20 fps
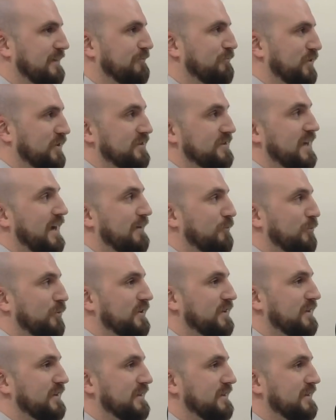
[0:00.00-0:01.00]
because that
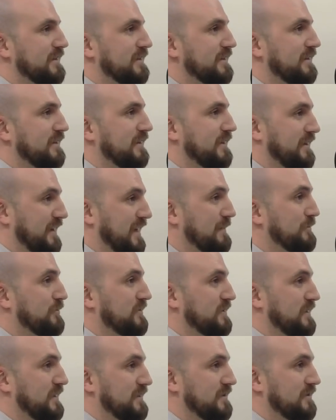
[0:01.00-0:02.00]
really
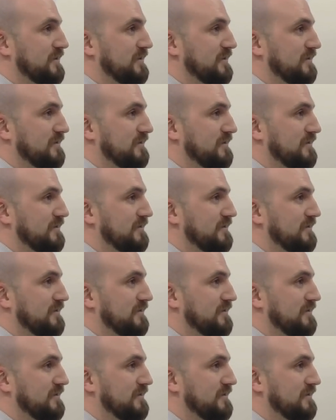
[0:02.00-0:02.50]
encapsulates